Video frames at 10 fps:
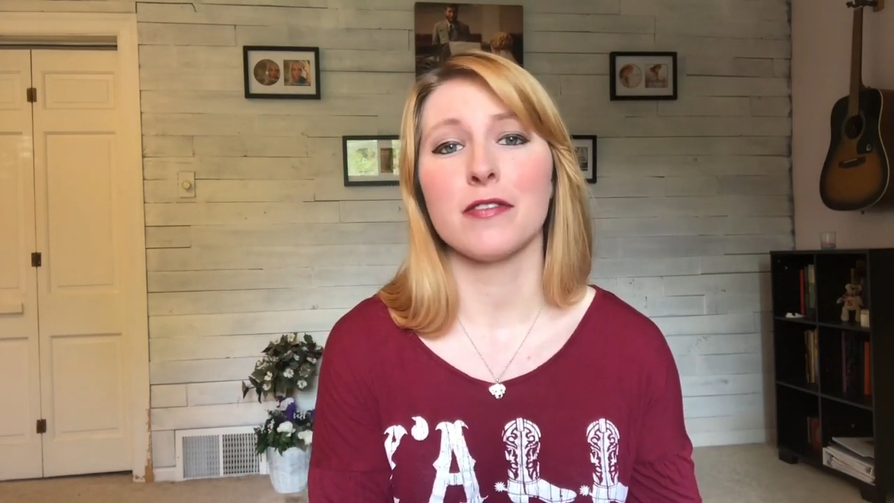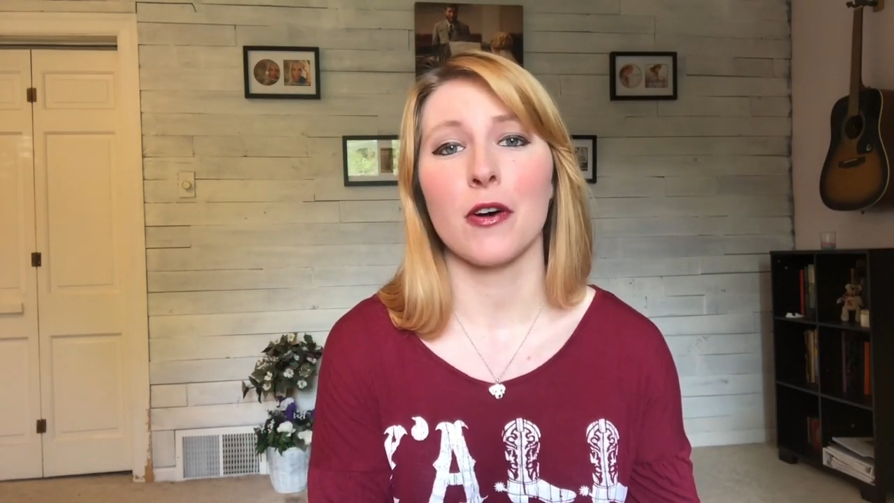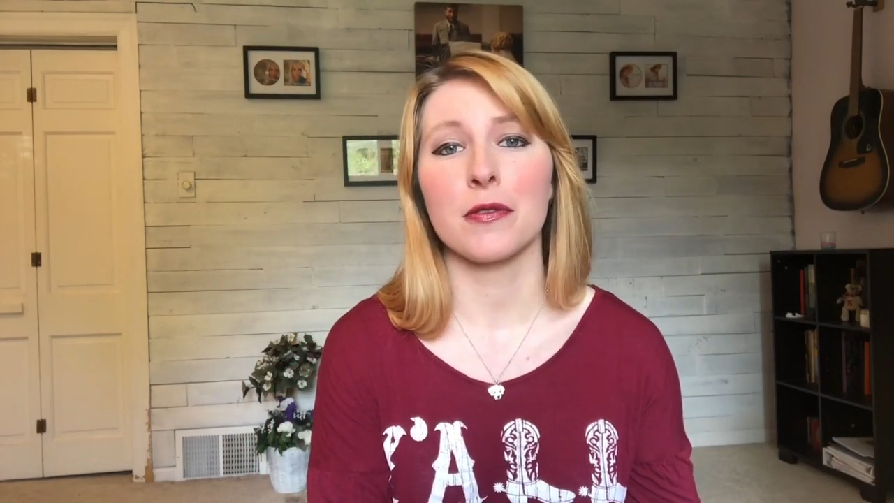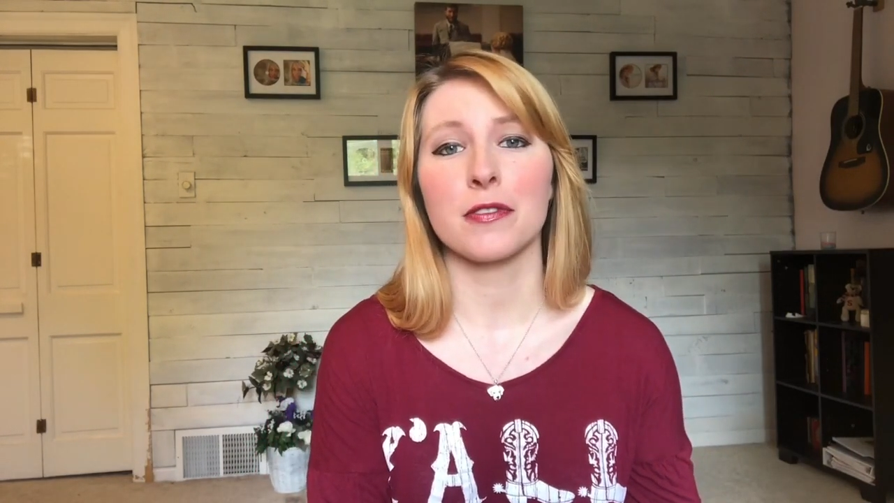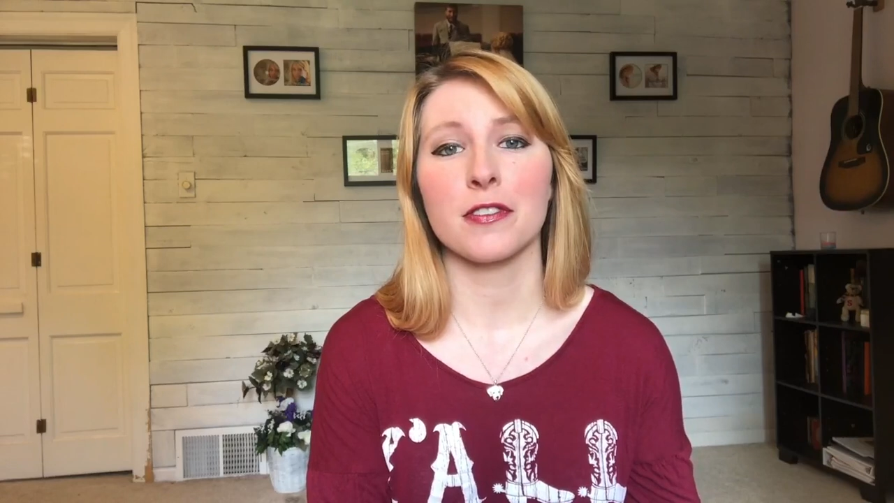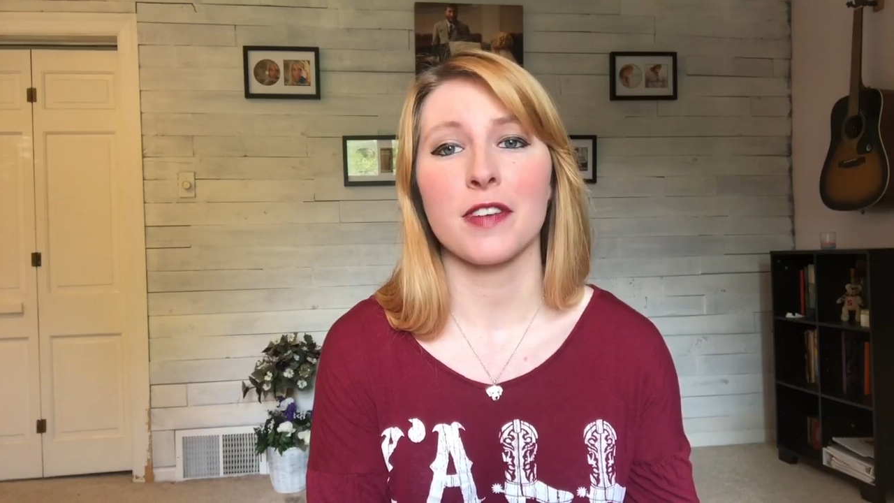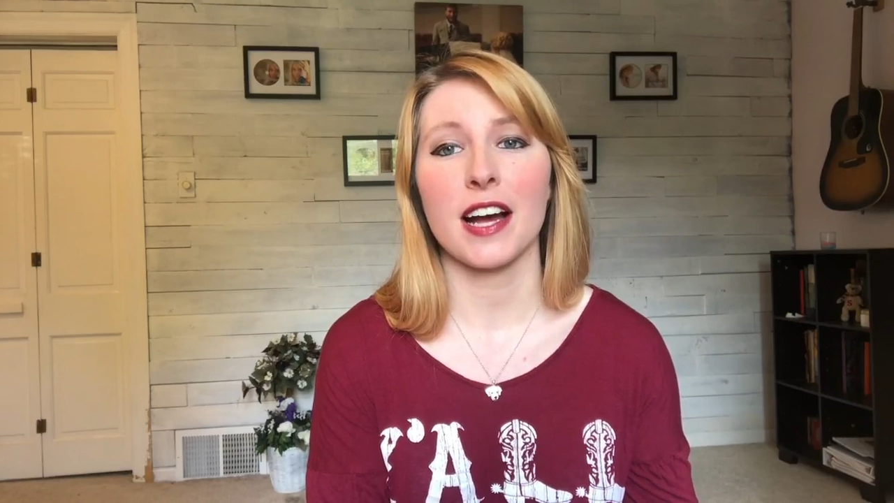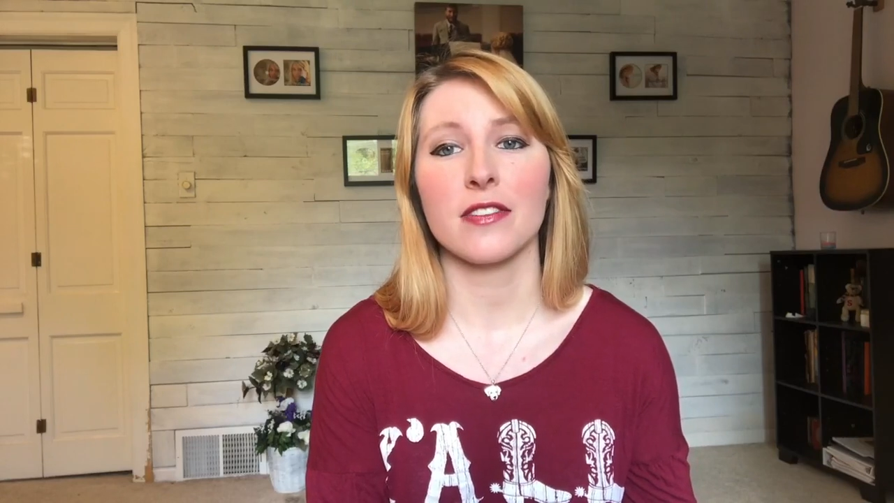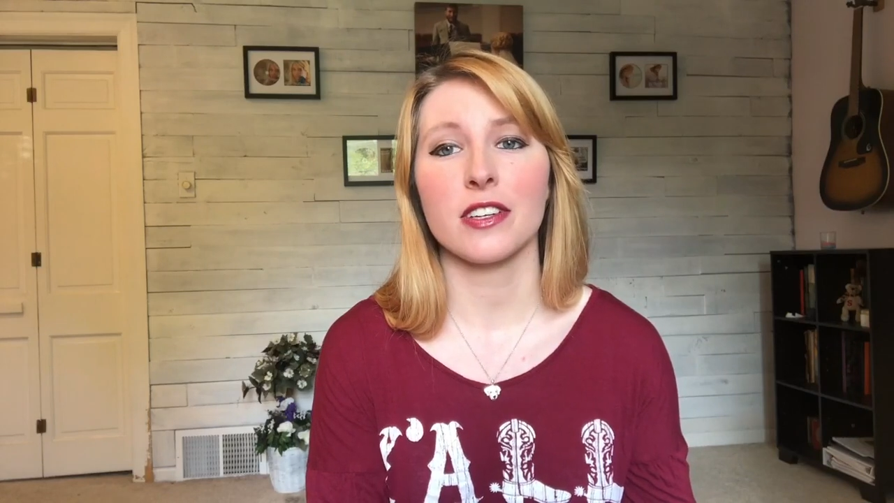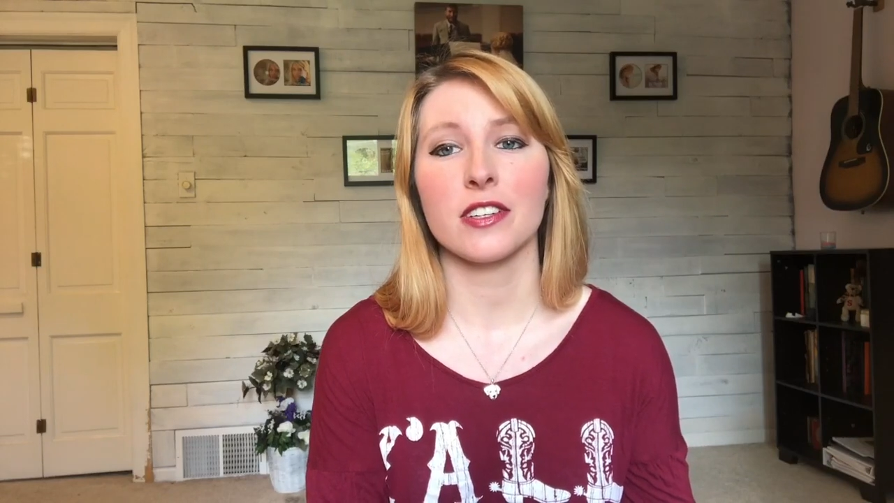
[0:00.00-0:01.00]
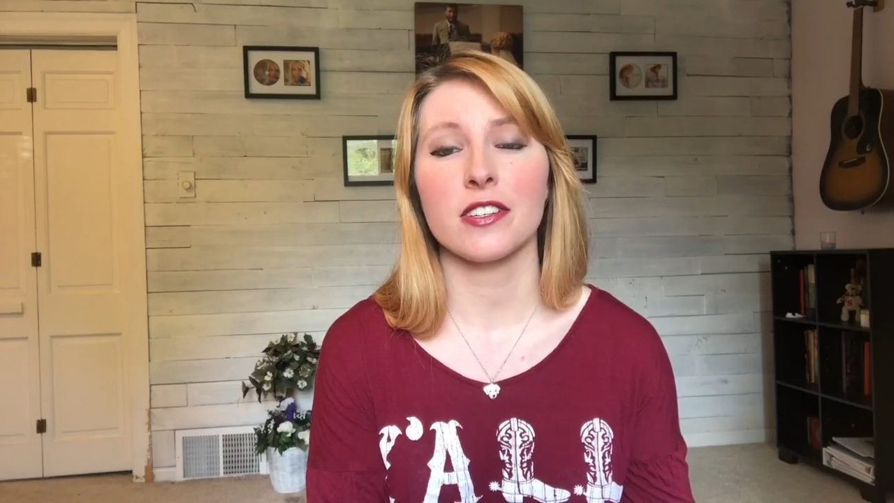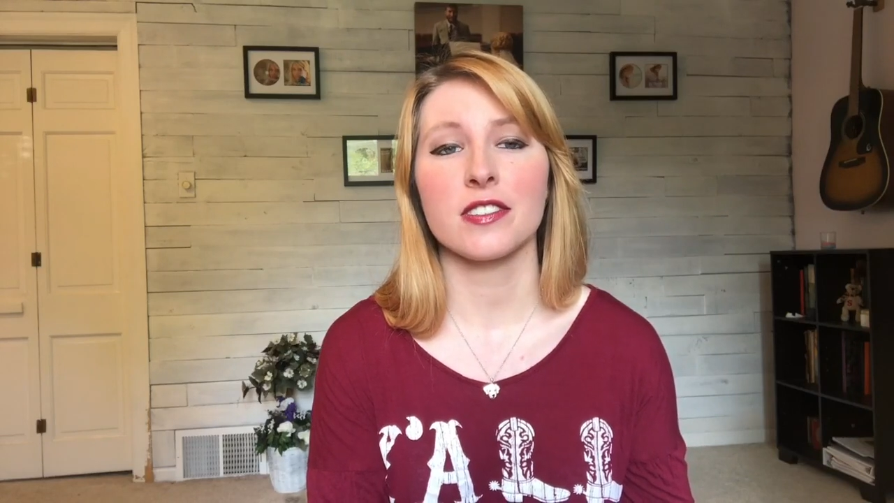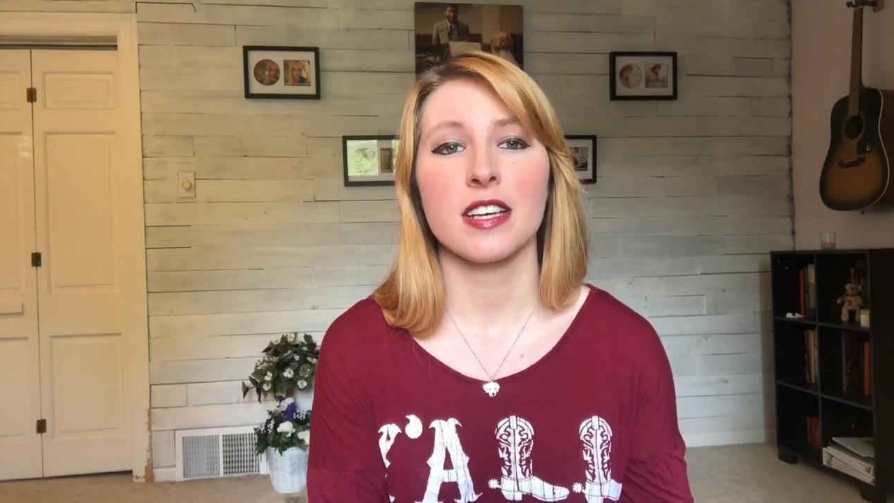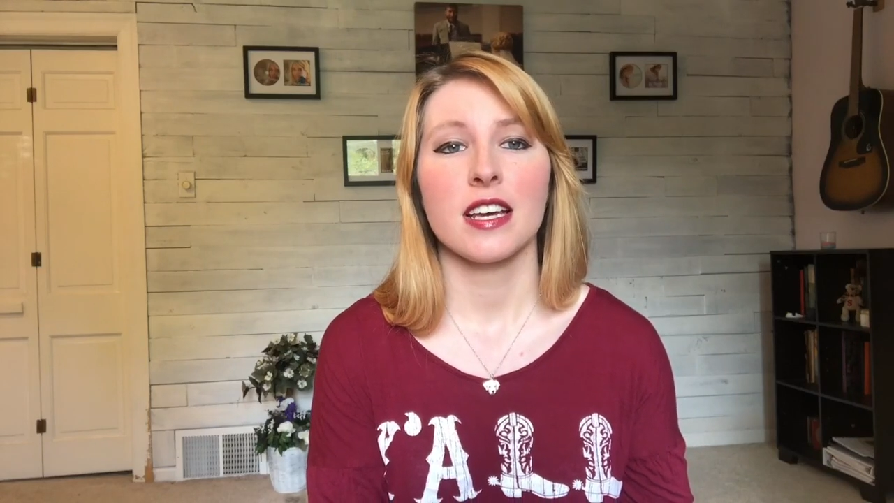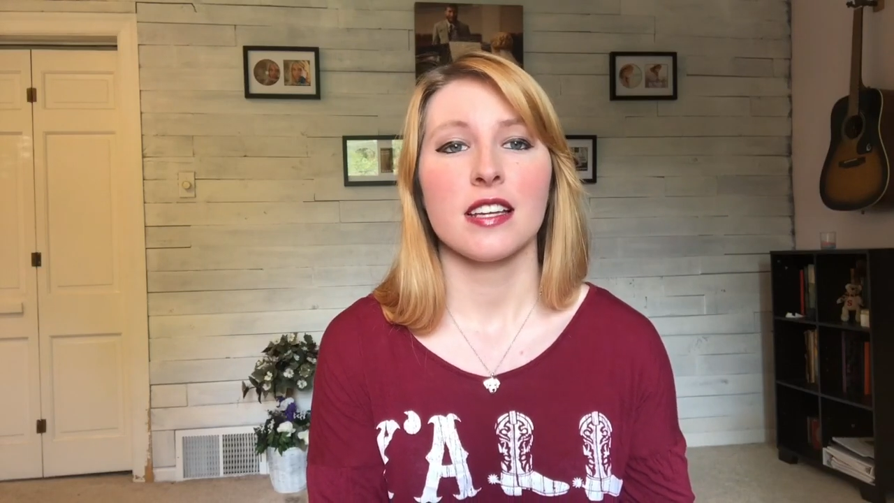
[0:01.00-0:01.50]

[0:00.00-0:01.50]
phone for 5 years